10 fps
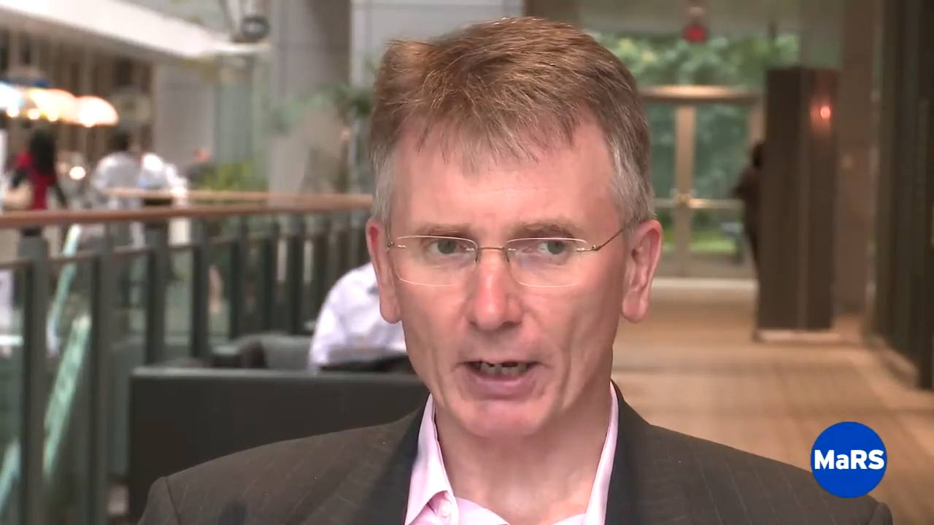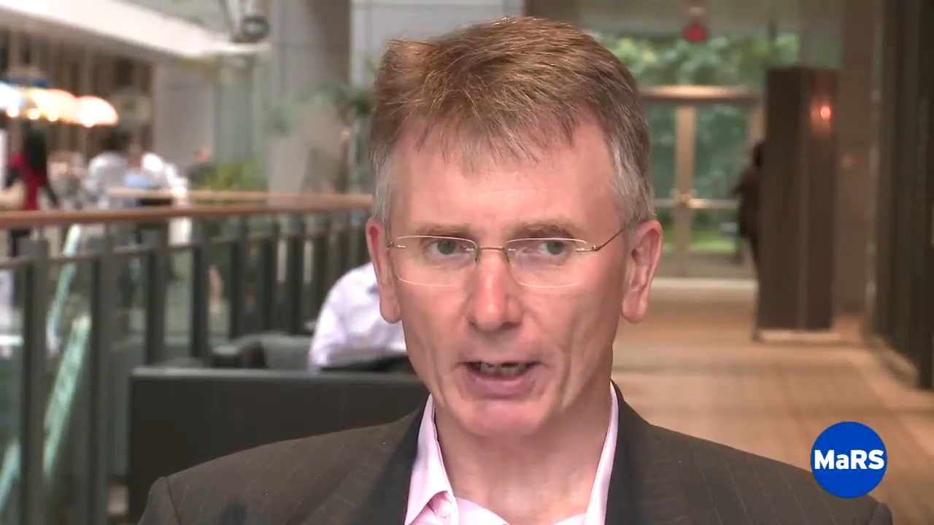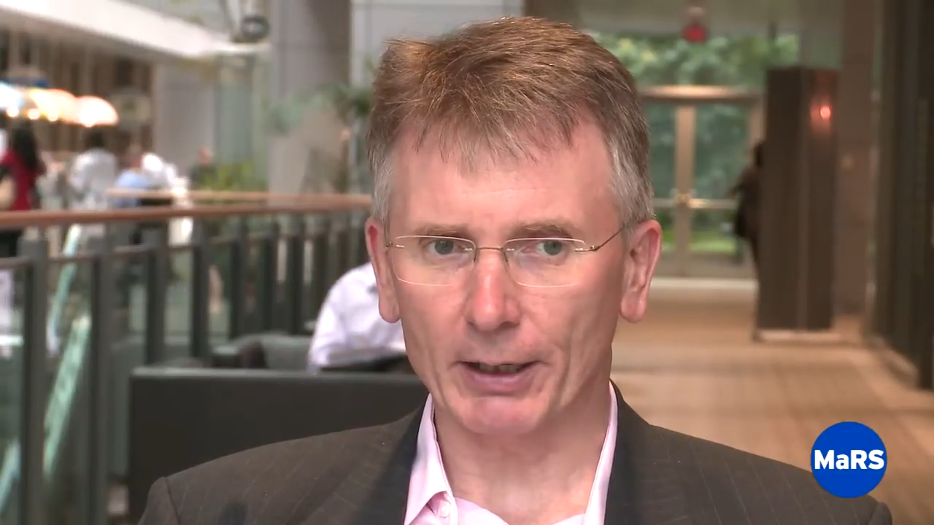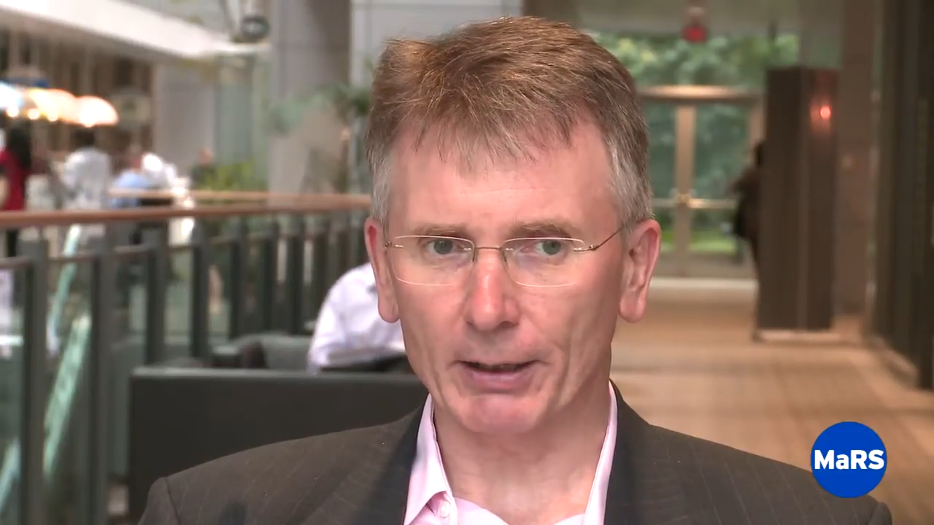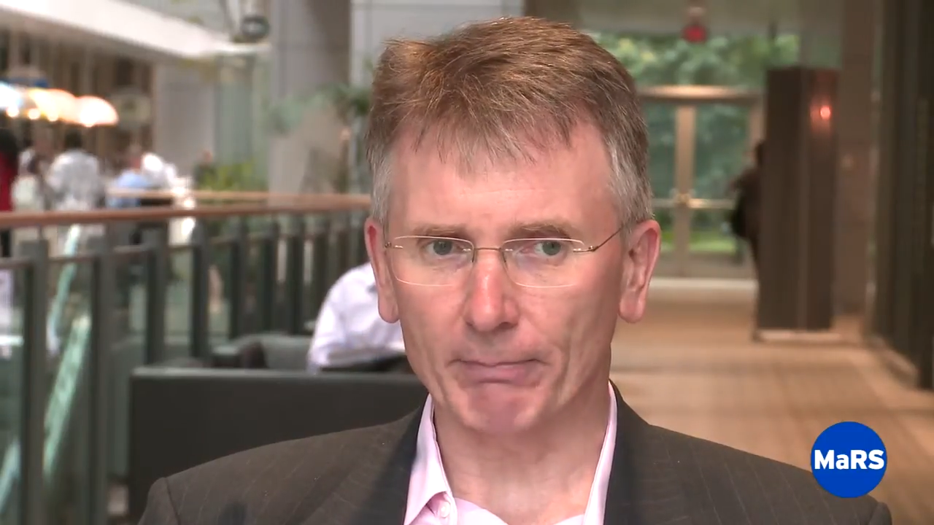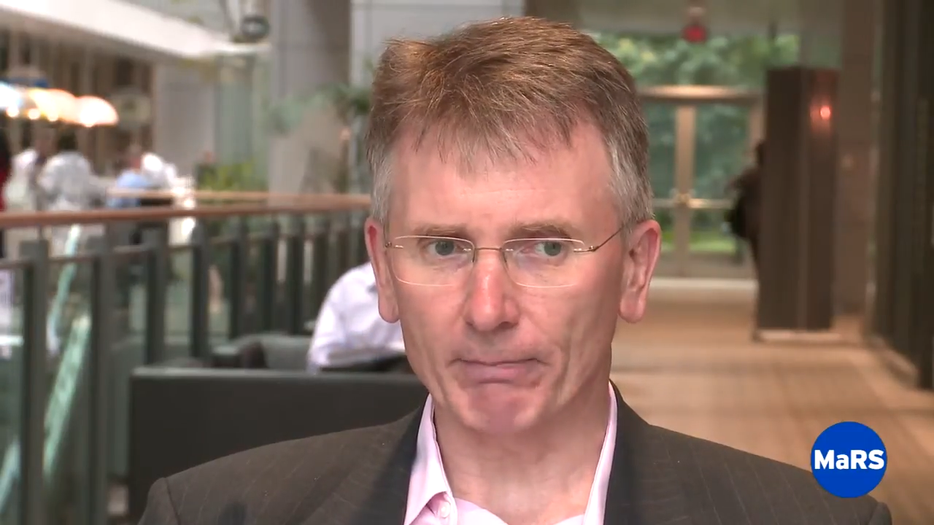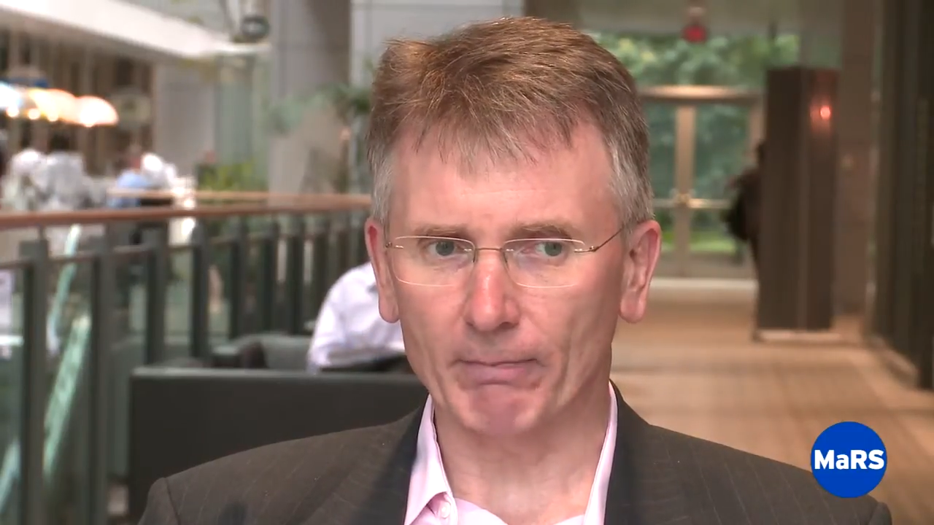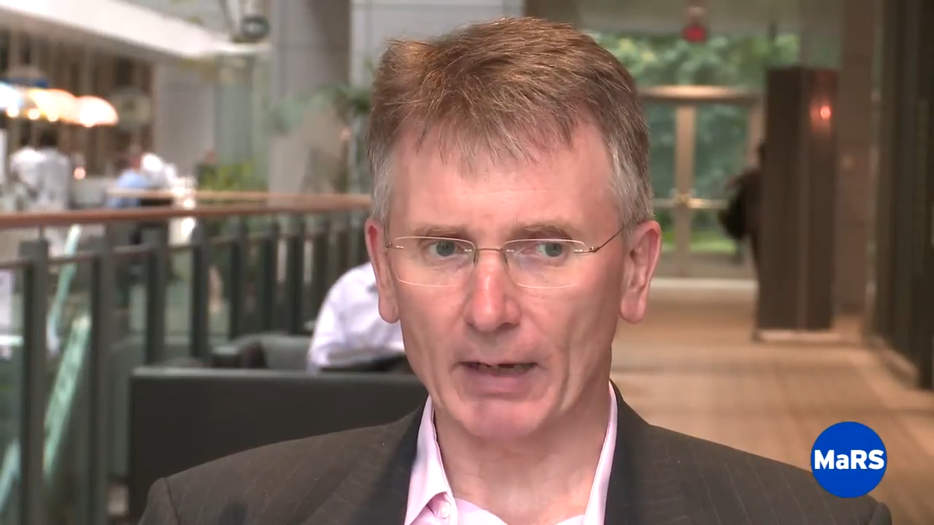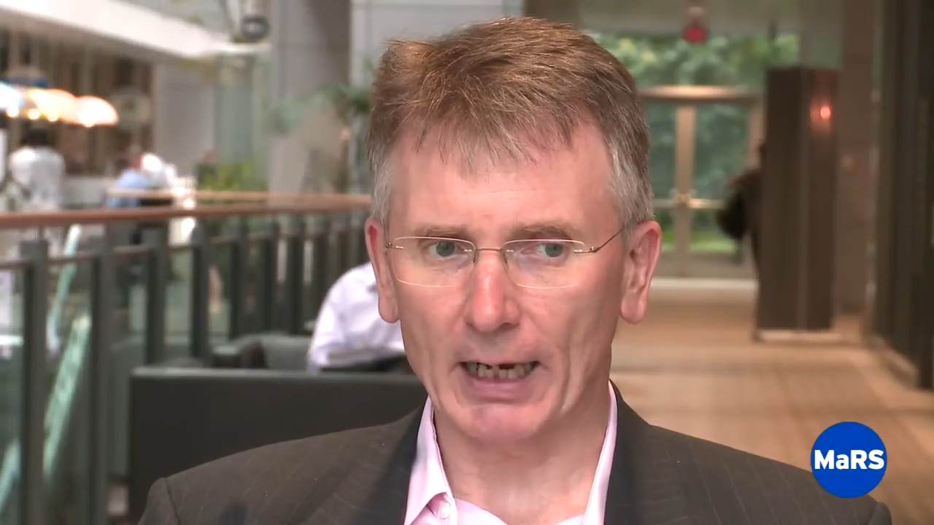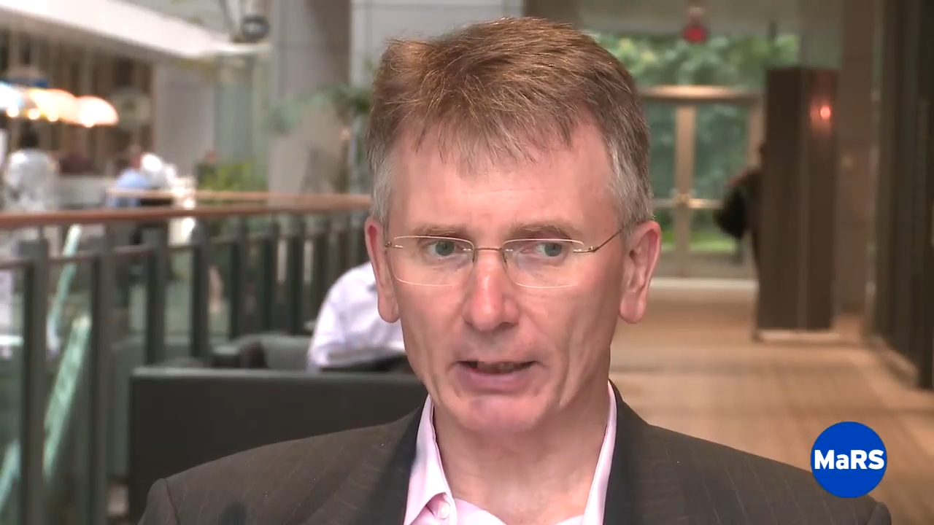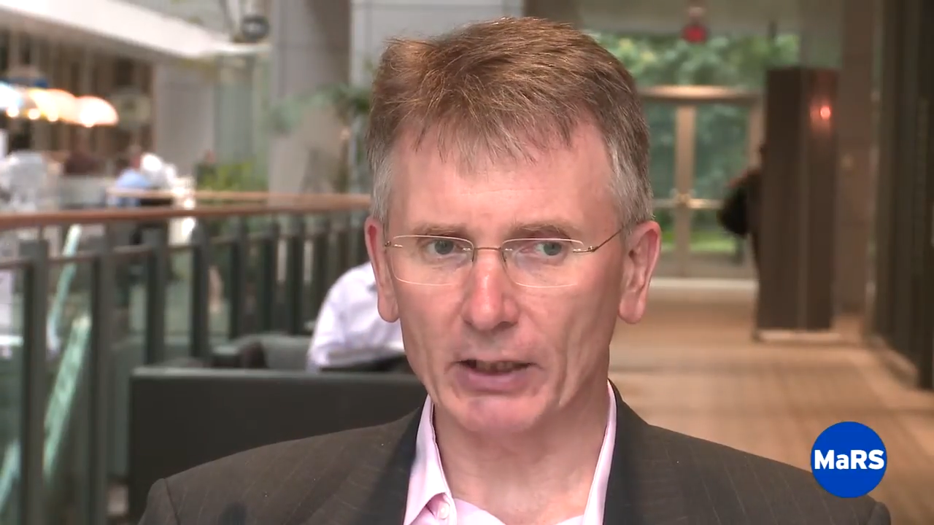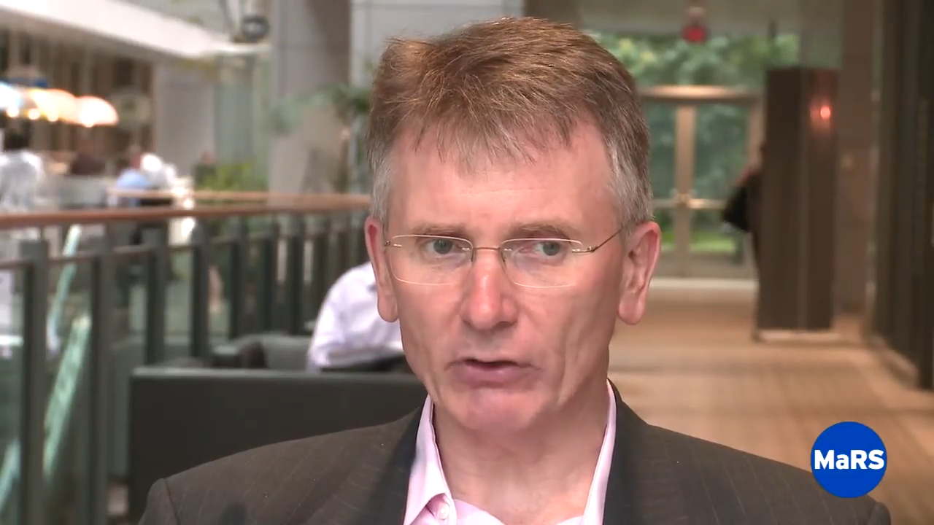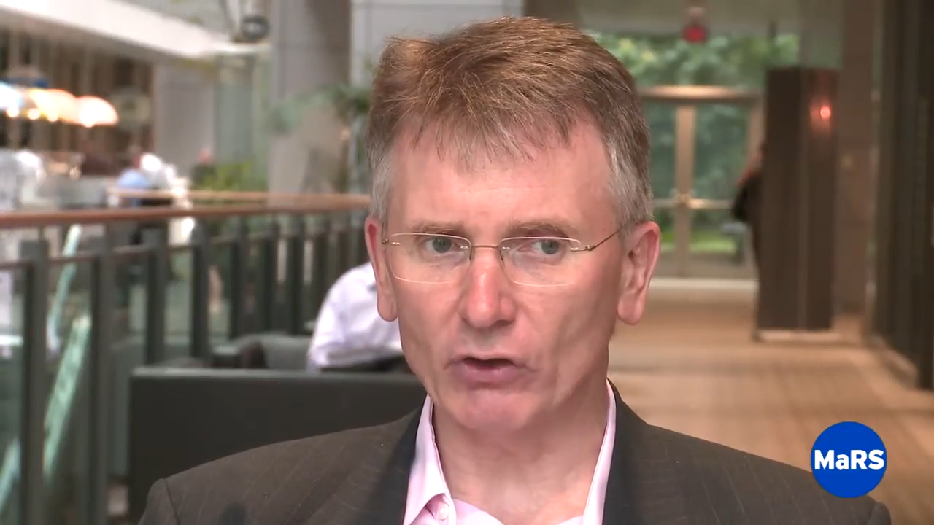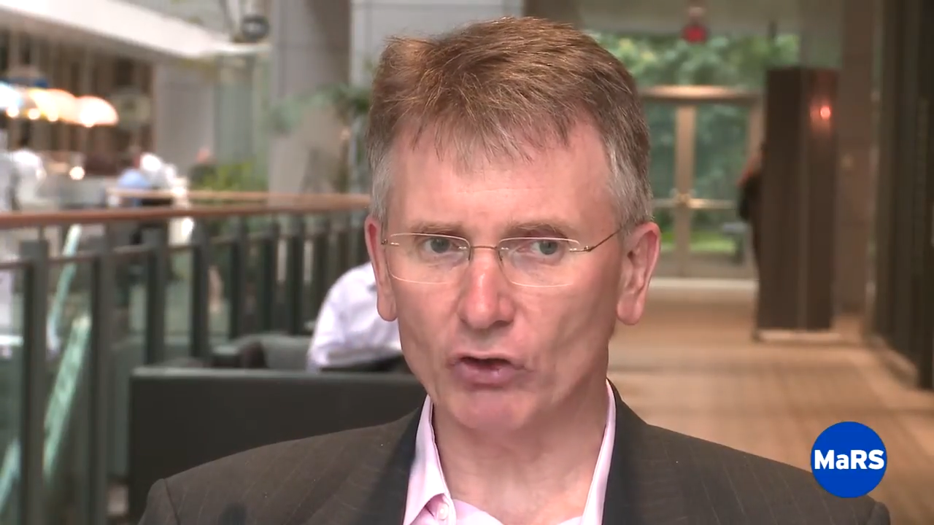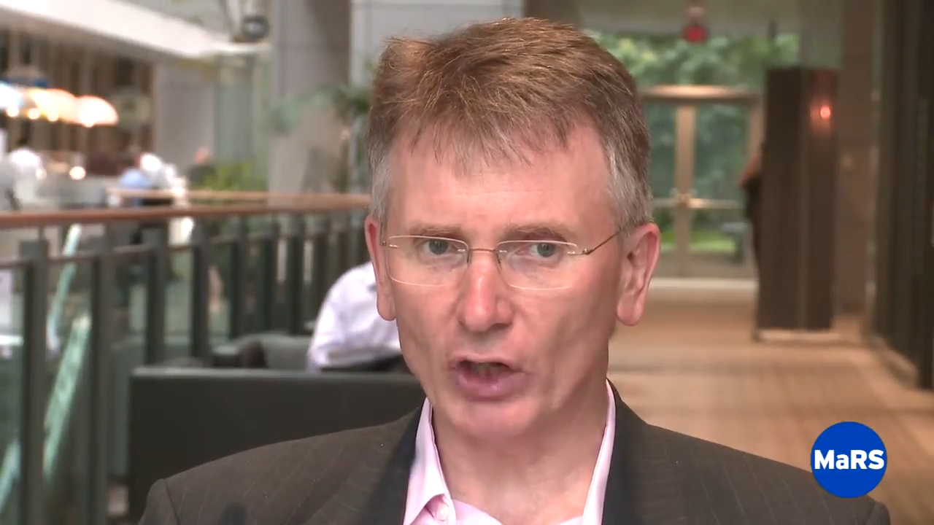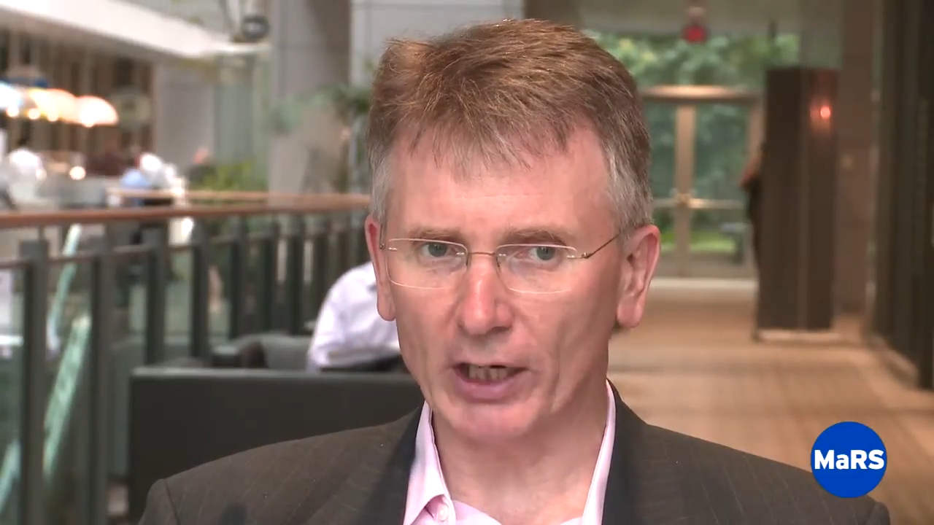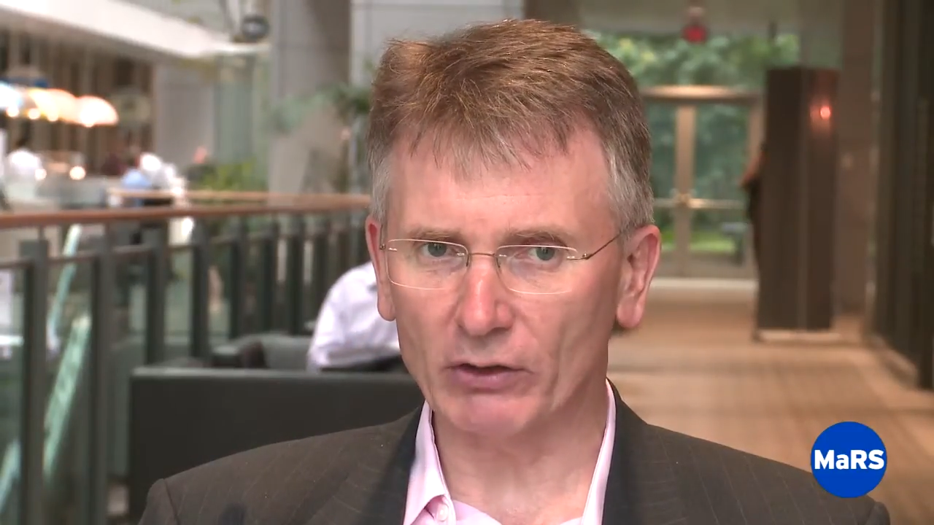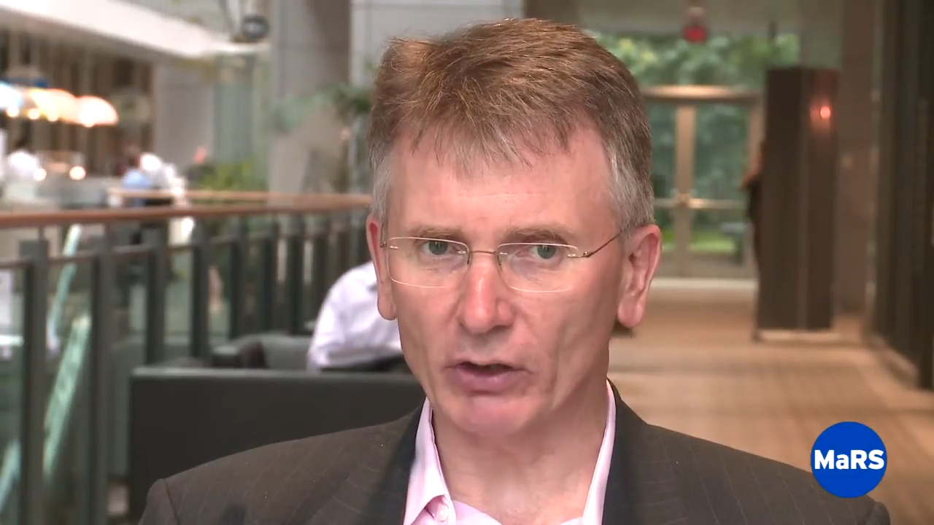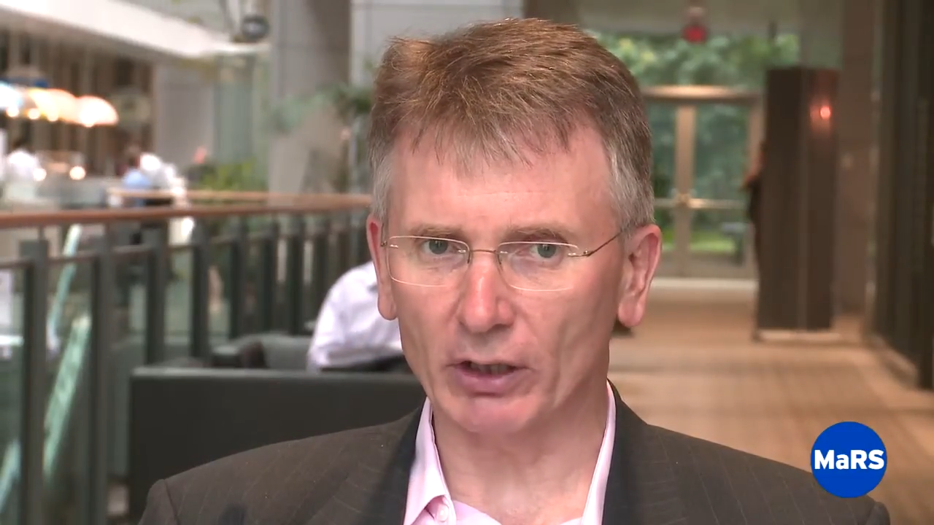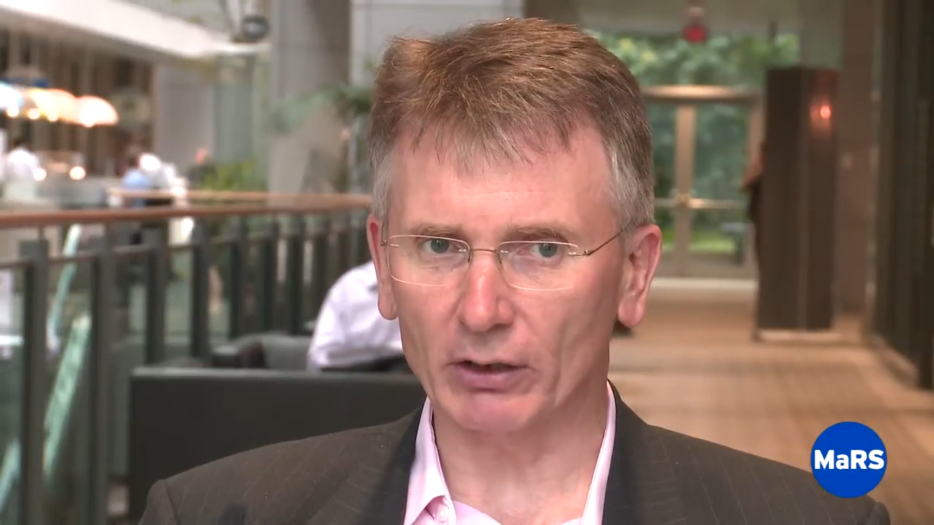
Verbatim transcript: Um, and this is changing,